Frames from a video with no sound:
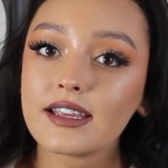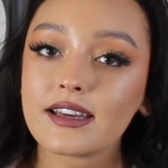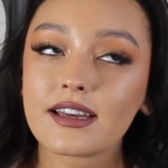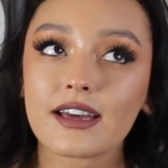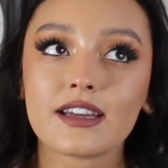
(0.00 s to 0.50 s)

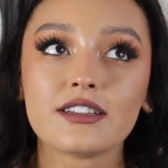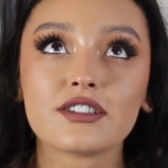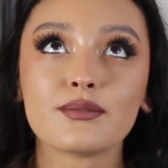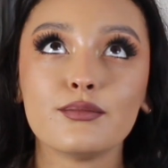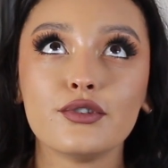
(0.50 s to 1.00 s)
Yeah, I
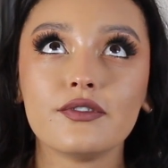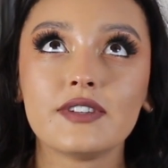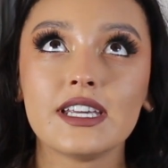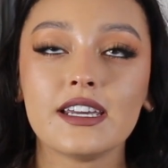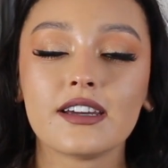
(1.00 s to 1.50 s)
just
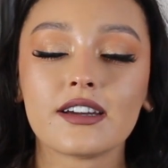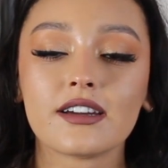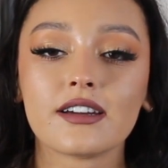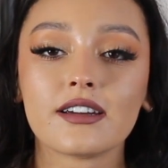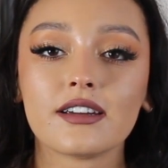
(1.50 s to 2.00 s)
moved
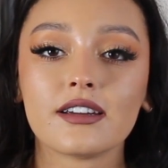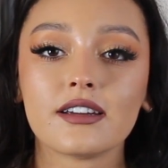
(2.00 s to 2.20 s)
here